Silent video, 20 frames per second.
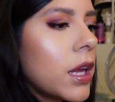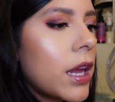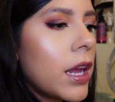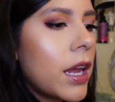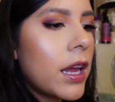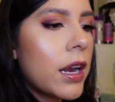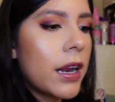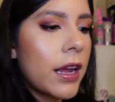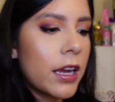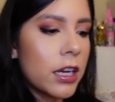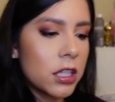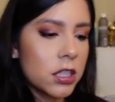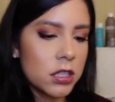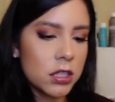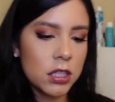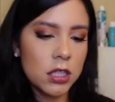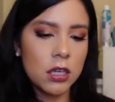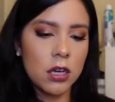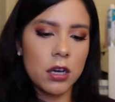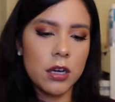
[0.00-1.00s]
And I actually
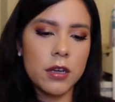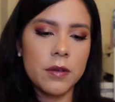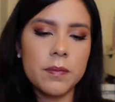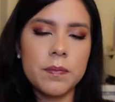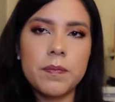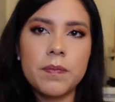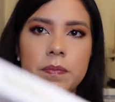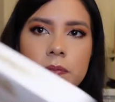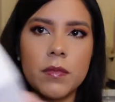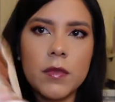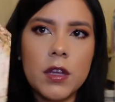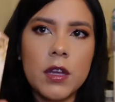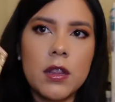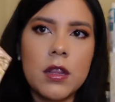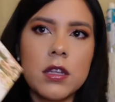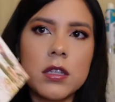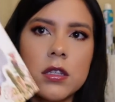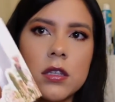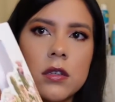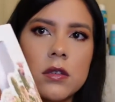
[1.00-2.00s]
got it in
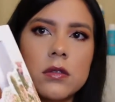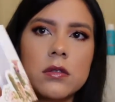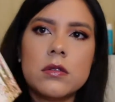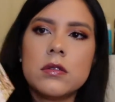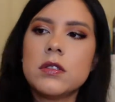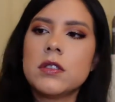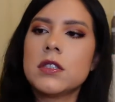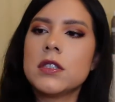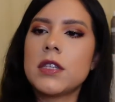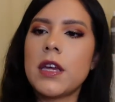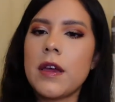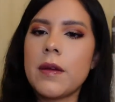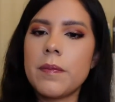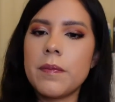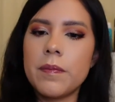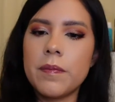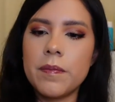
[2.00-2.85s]
this little set.